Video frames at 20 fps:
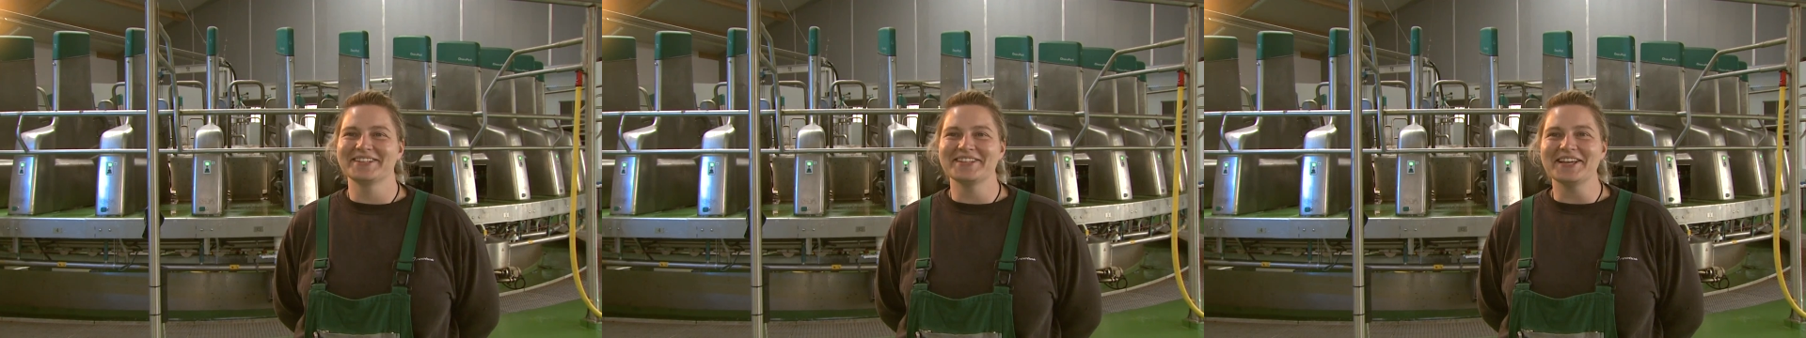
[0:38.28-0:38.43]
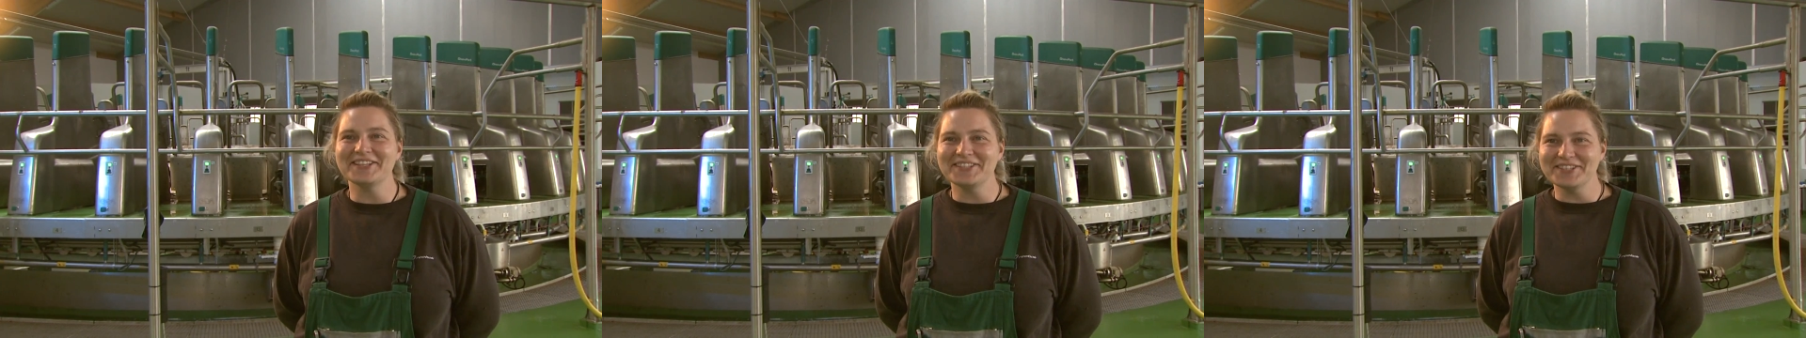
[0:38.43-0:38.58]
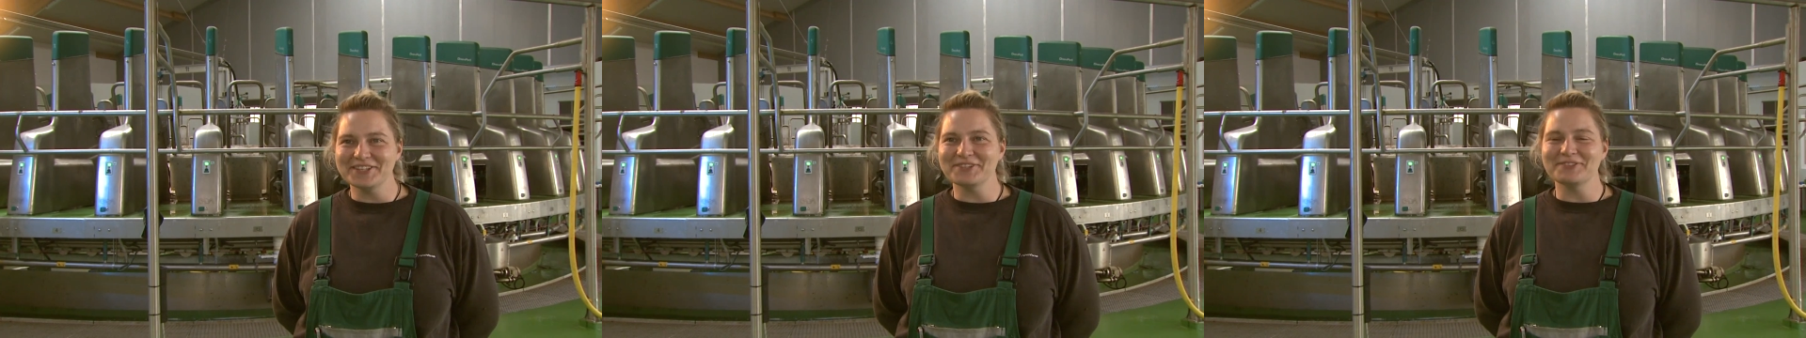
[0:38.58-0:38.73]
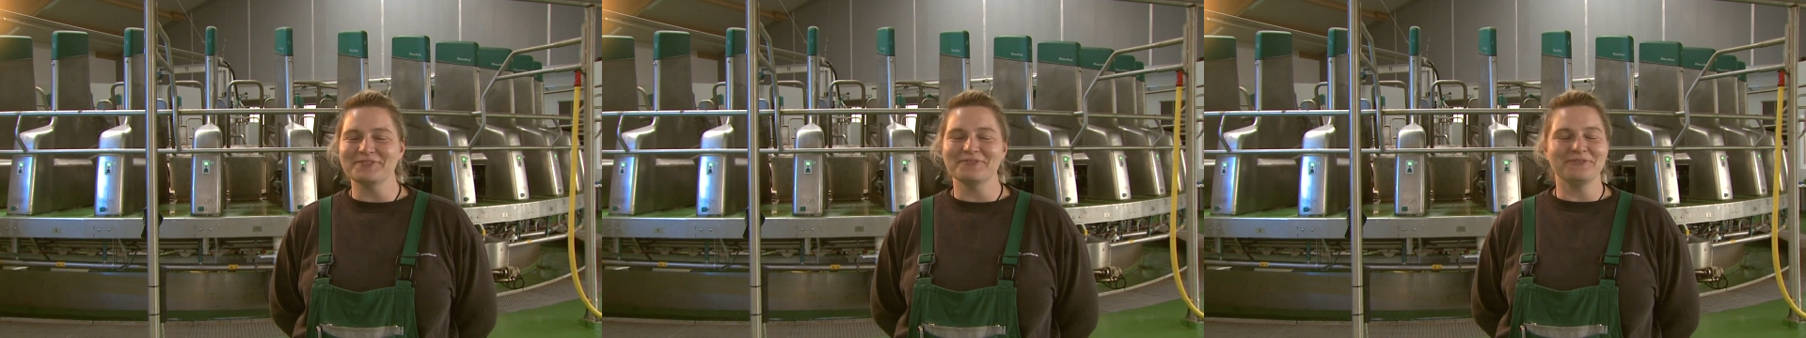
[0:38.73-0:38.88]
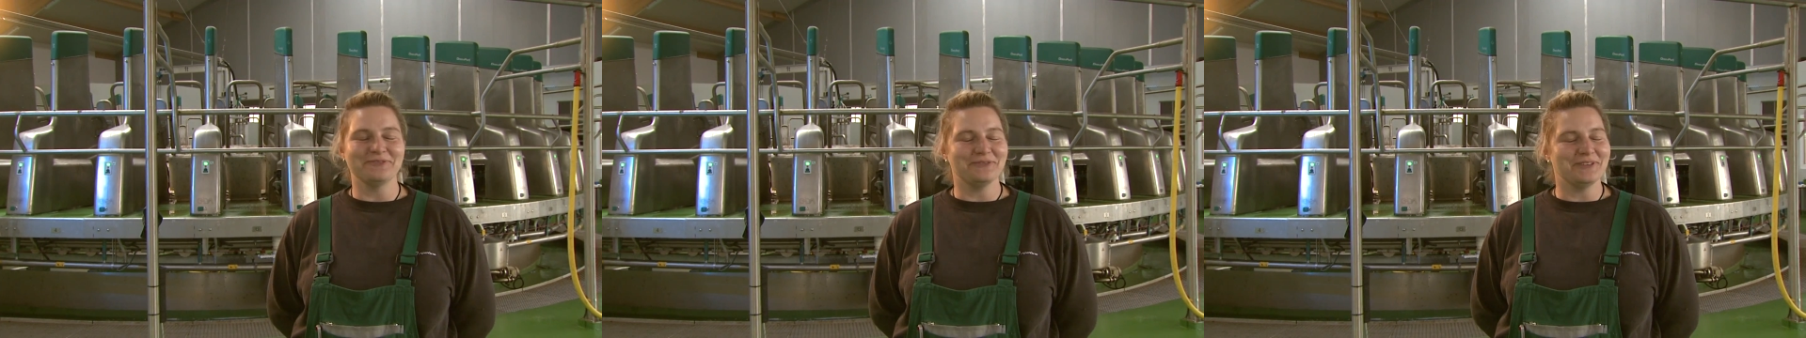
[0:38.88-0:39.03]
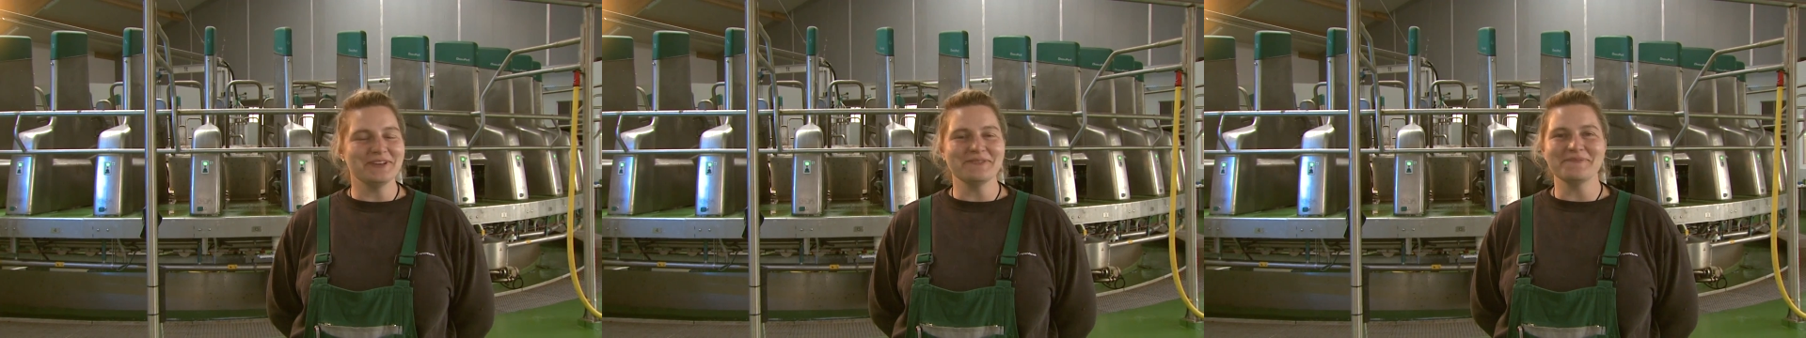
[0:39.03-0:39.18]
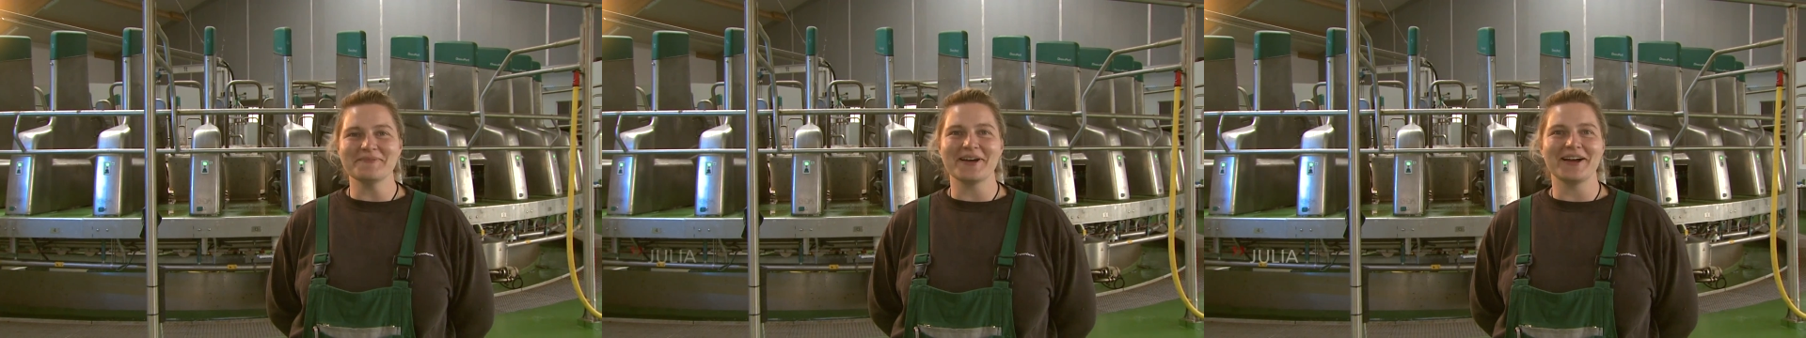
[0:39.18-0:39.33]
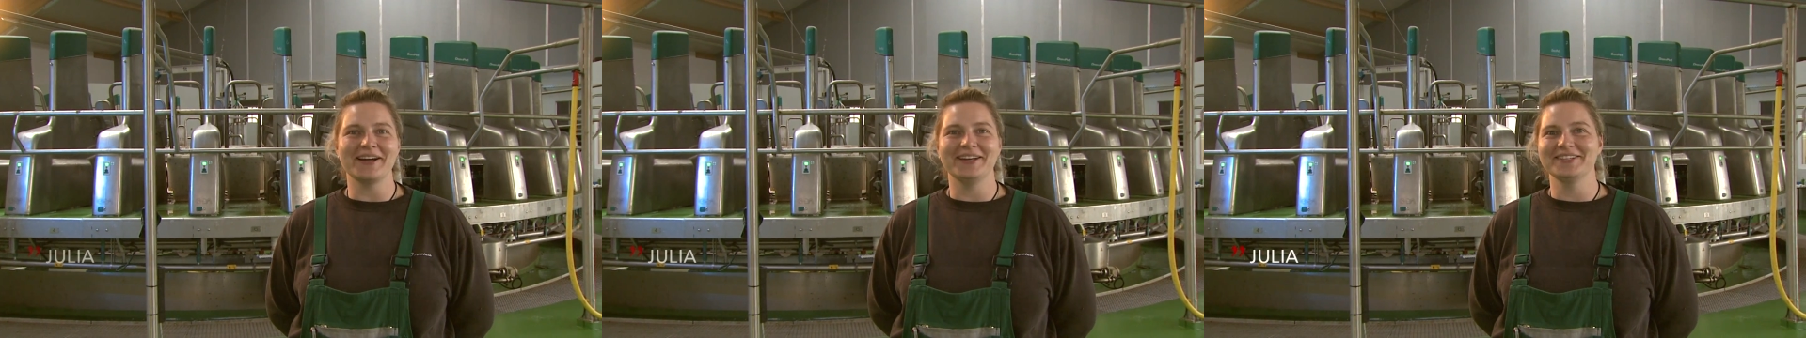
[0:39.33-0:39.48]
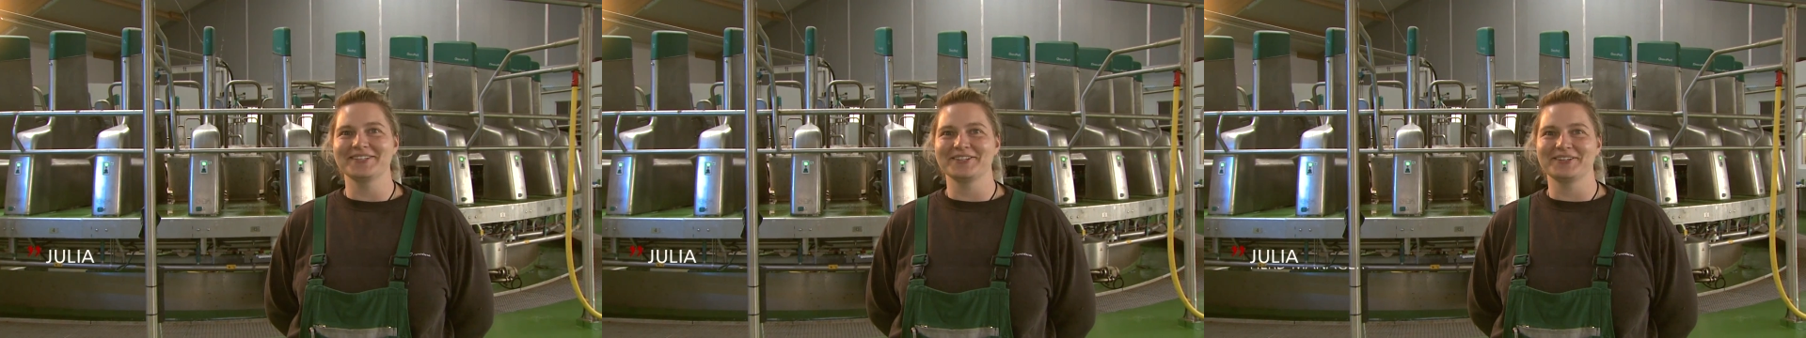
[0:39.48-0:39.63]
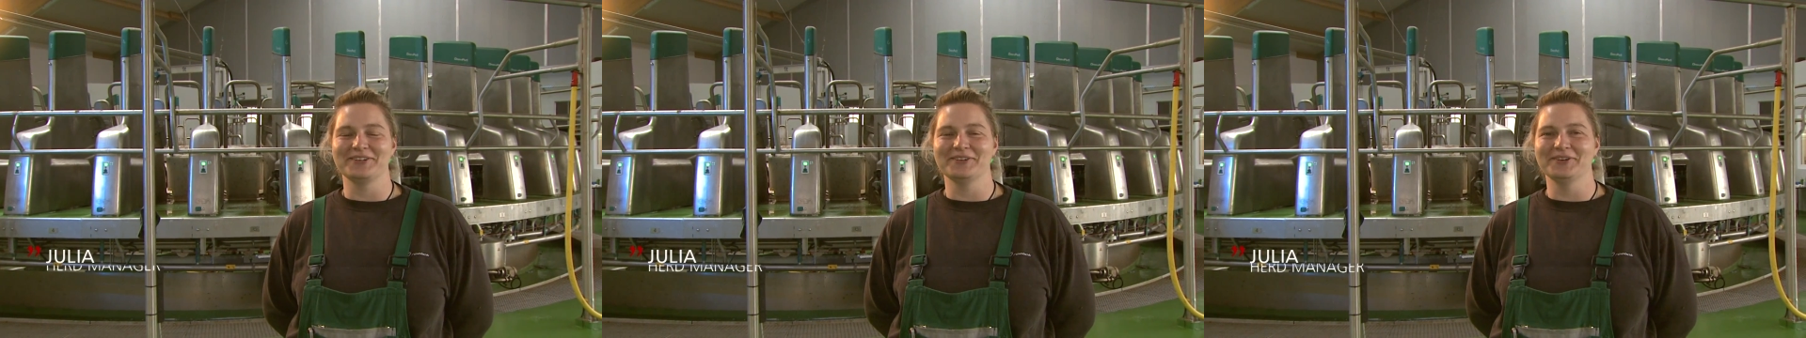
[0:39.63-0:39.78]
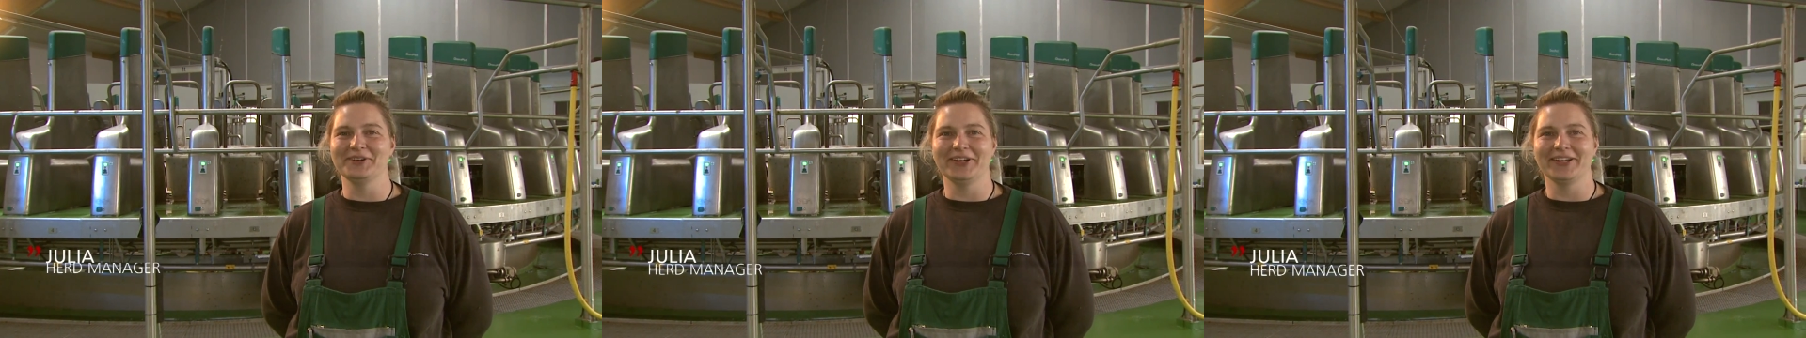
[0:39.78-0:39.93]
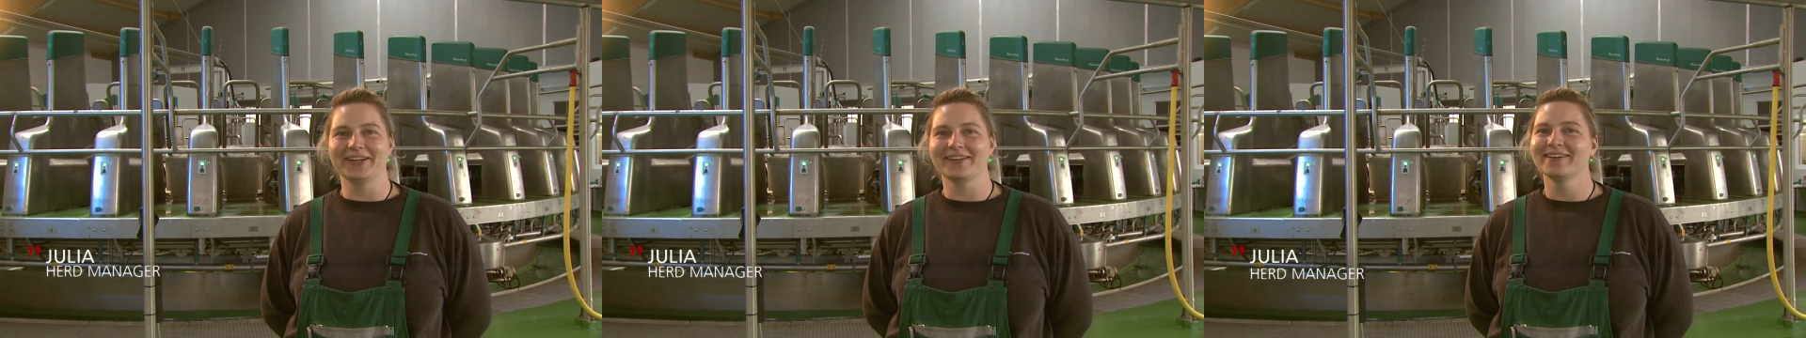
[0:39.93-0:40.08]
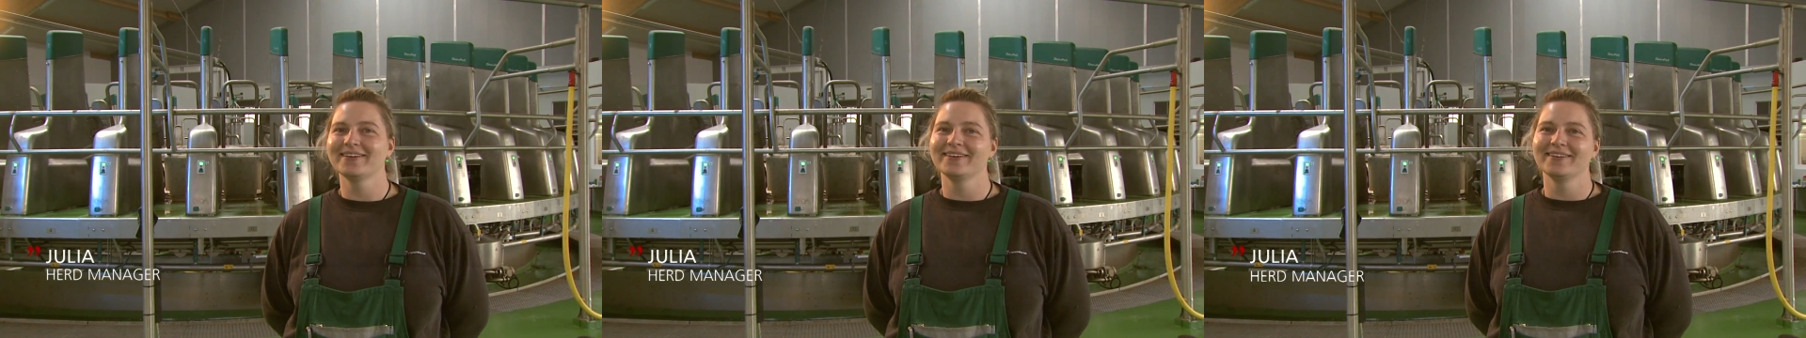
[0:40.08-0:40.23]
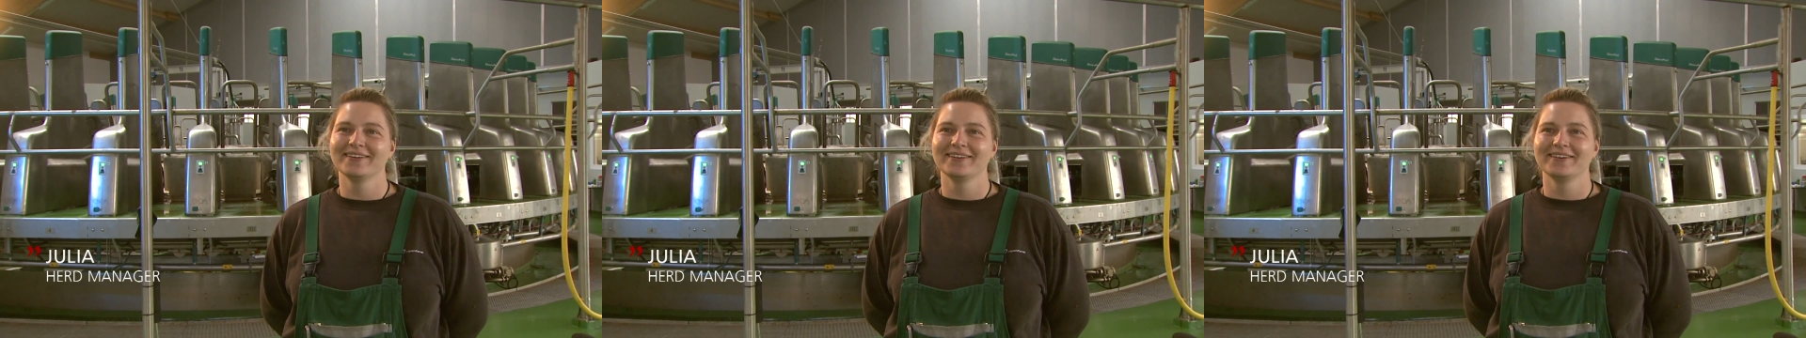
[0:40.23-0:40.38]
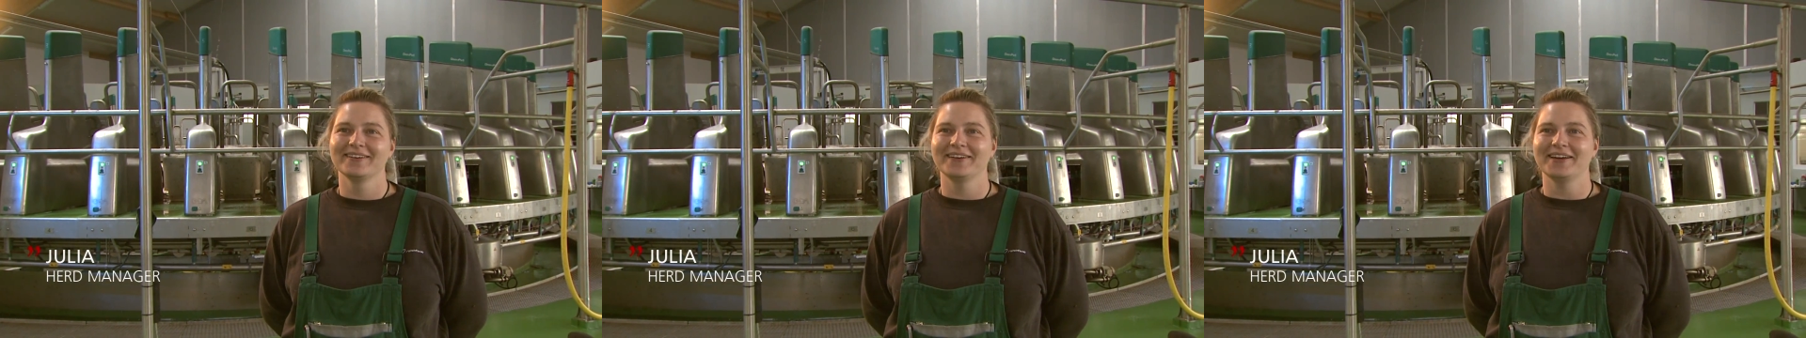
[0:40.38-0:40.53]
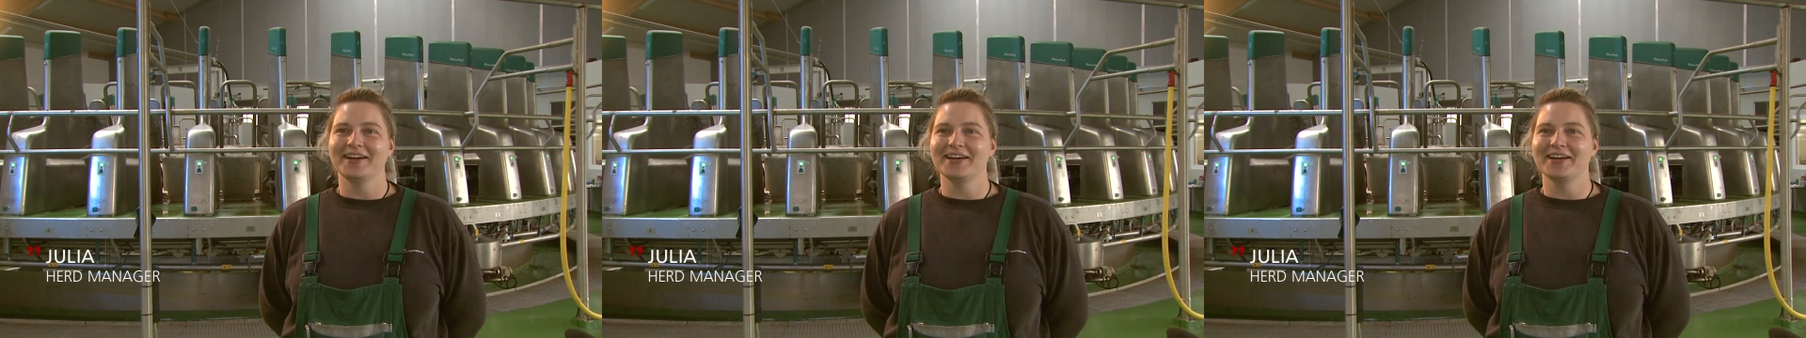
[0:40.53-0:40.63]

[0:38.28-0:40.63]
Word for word: It's